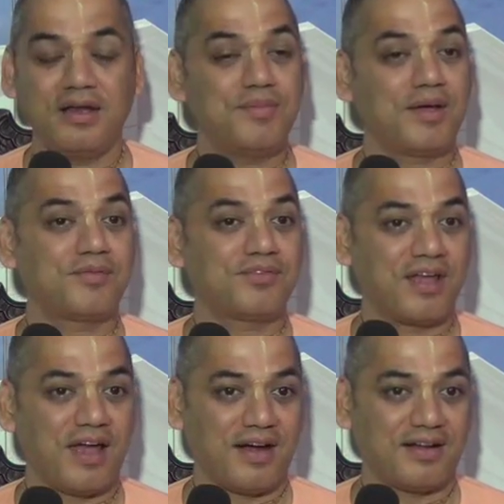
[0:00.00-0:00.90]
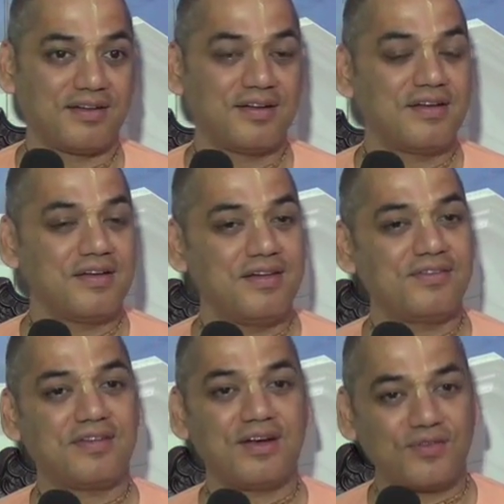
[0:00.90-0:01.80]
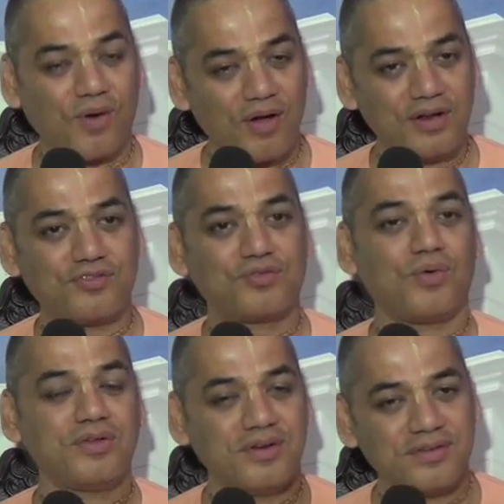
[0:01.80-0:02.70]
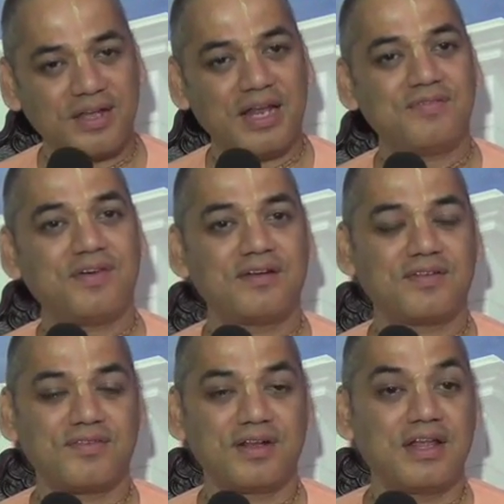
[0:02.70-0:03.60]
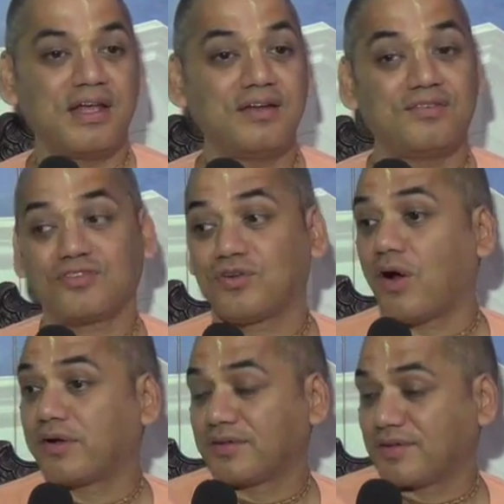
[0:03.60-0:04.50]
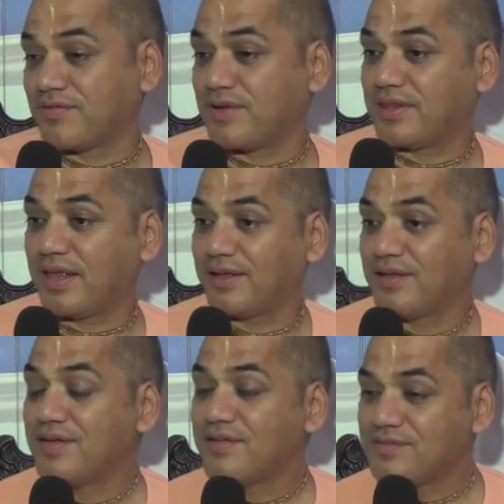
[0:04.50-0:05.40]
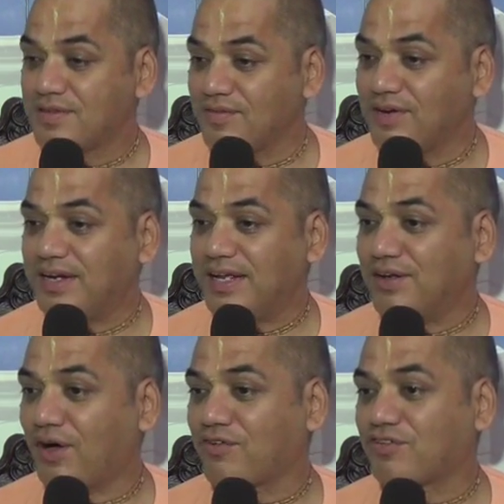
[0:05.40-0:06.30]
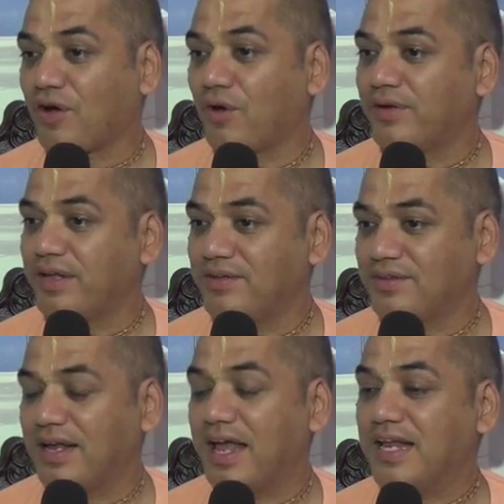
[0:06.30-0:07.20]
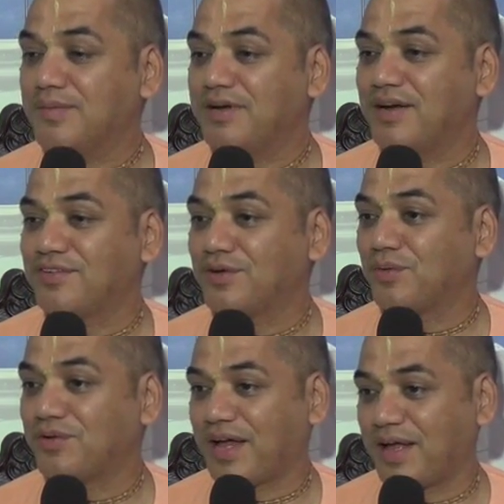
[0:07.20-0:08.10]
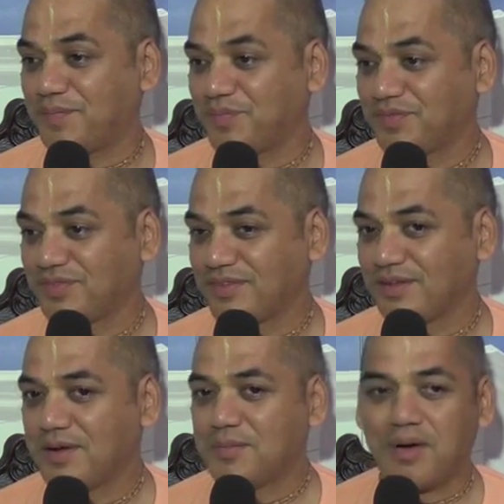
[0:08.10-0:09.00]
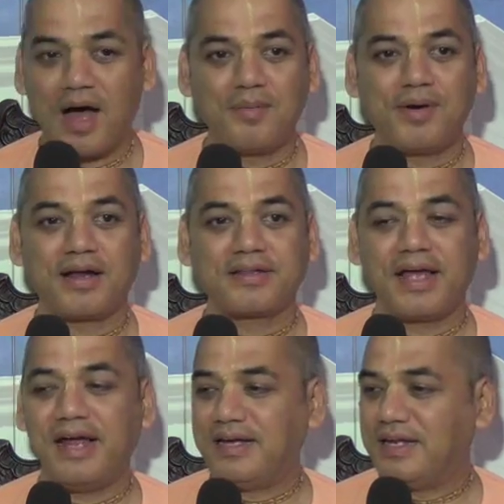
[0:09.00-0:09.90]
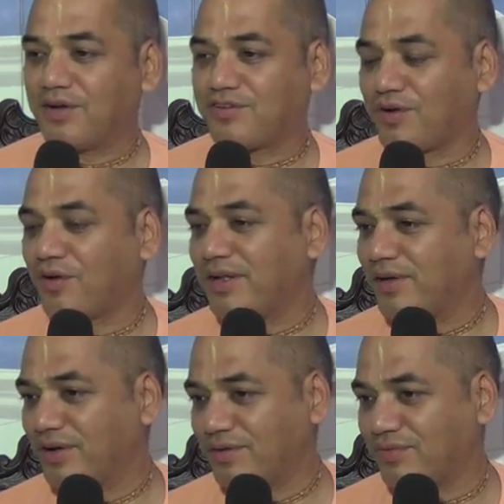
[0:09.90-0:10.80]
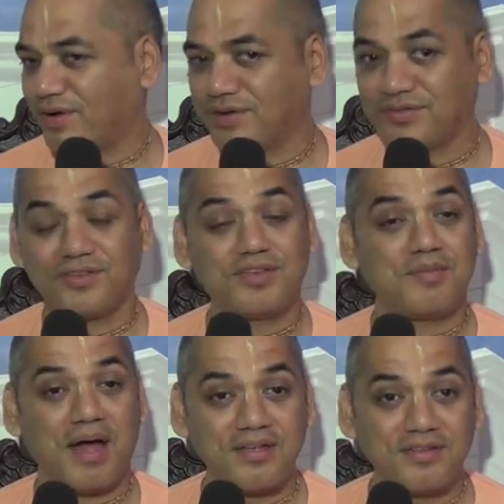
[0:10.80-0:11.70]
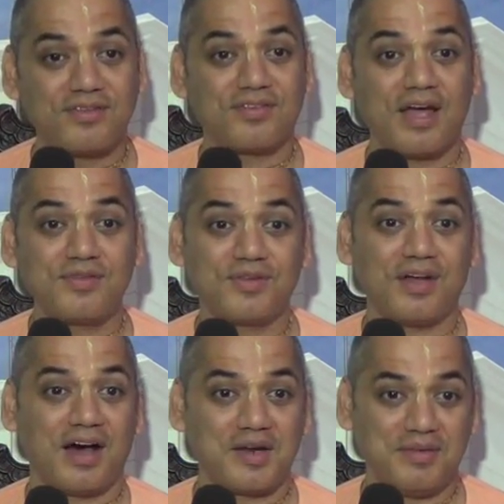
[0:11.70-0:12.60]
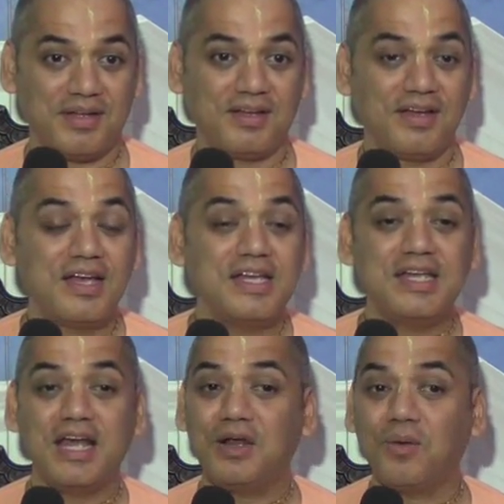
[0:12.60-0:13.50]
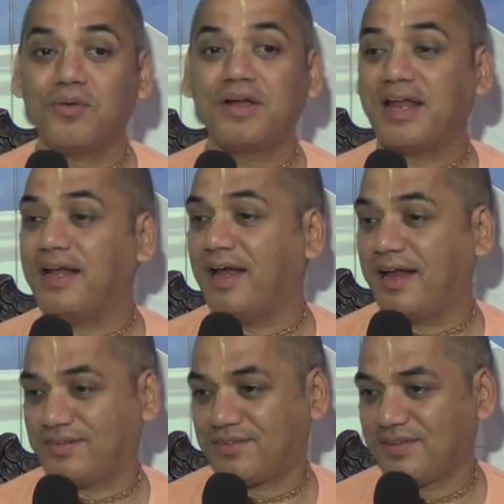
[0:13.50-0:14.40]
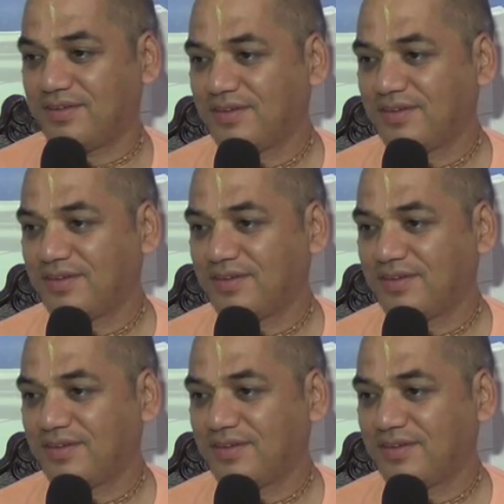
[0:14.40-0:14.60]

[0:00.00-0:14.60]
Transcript: He becomes scared. He sends all his soldiers, elephants, everything. He slaughters everything. 17 Akshaonis. He eliminates in no time. Mahabharata, 18 Akshaoni only fought. Just imagine the size of the army. He alone annihilates.